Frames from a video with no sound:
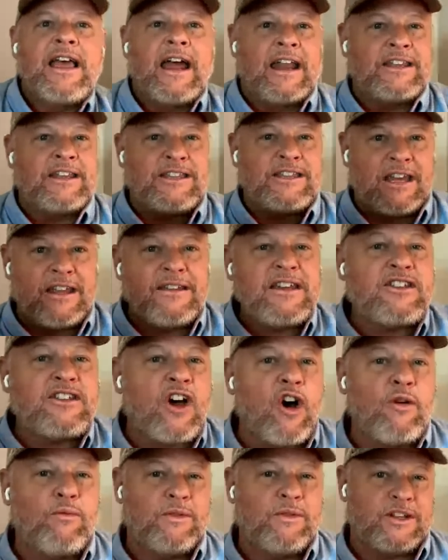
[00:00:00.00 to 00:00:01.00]
and it's in these
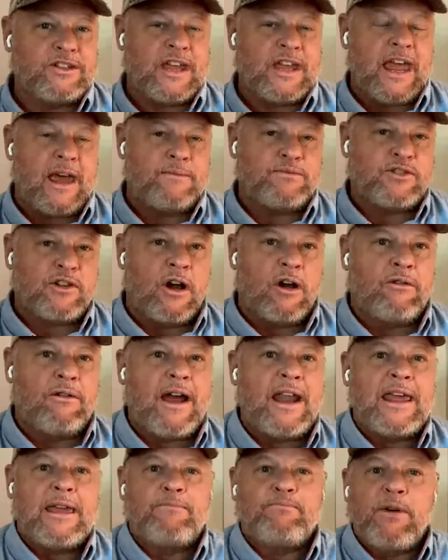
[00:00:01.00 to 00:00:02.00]
homeless camps
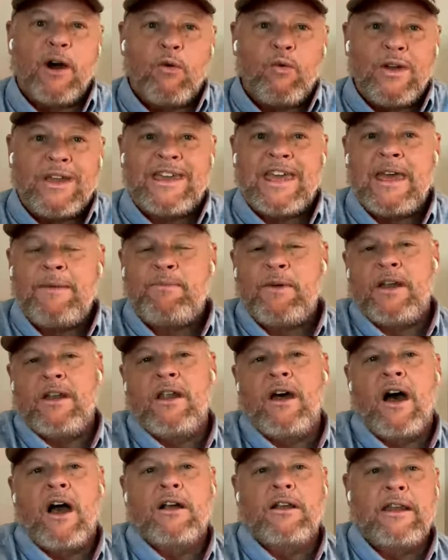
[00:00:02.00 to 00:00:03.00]
already, but we keep
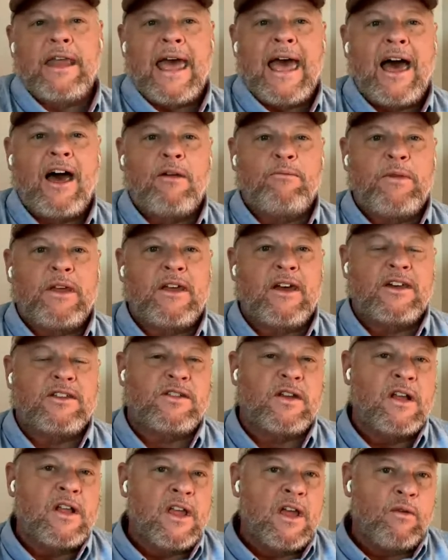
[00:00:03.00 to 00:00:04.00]
it knocked down
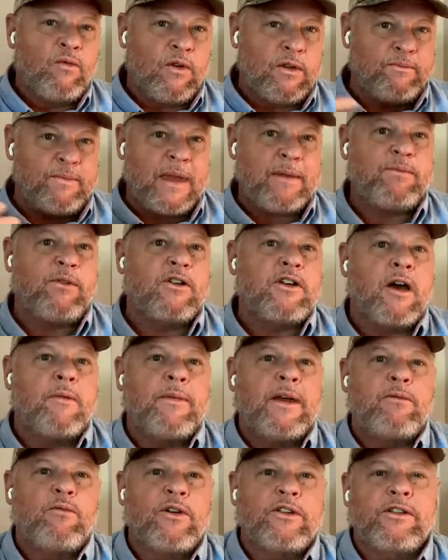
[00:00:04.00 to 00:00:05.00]
because when people
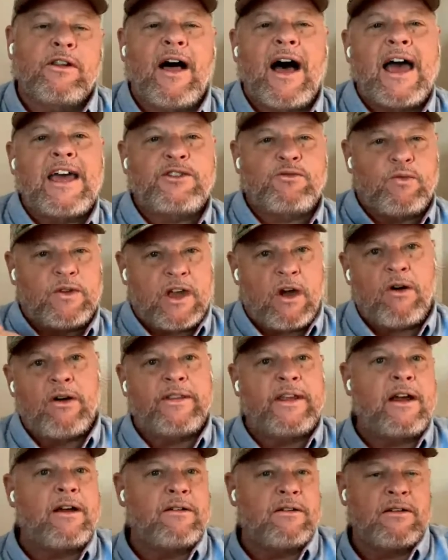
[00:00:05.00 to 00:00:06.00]
come in with lice, we
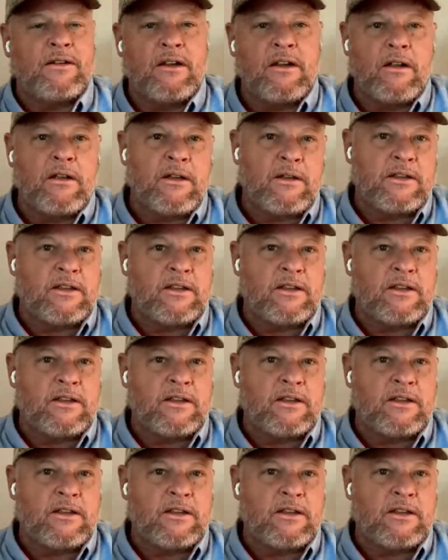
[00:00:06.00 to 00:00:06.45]
go in there and,